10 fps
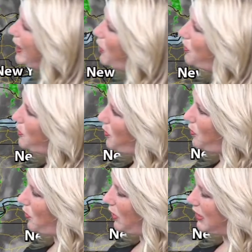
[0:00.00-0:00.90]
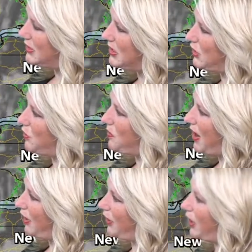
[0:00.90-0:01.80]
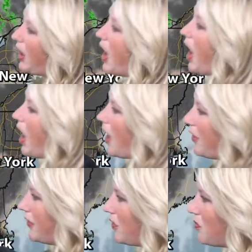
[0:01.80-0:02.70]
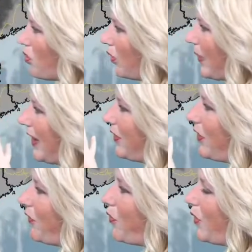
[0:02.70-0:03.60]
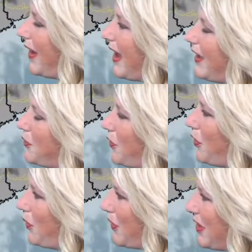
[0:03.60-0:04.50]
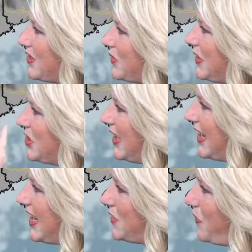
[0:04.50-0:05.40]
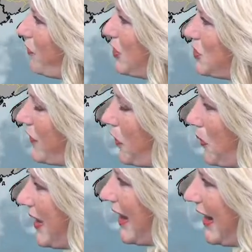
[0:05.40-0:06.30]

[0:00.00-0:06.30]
out. But we'll continue to monitor uh, since more rain is in the forecast for the northeast region as we finish off our weekend